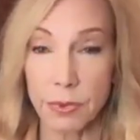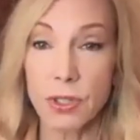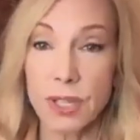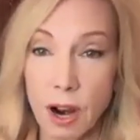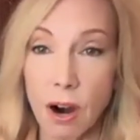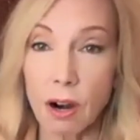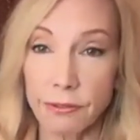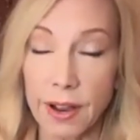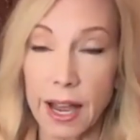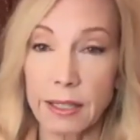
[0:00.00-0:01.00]
And when you say
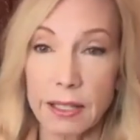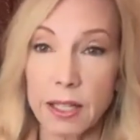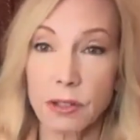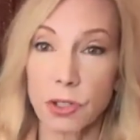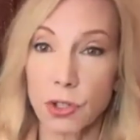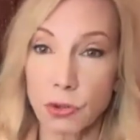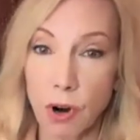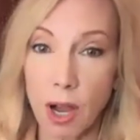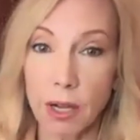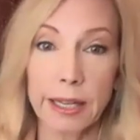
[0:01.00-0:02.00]
artifact, it's either a
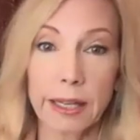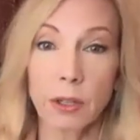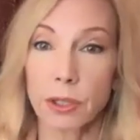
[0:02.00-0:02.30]
drawing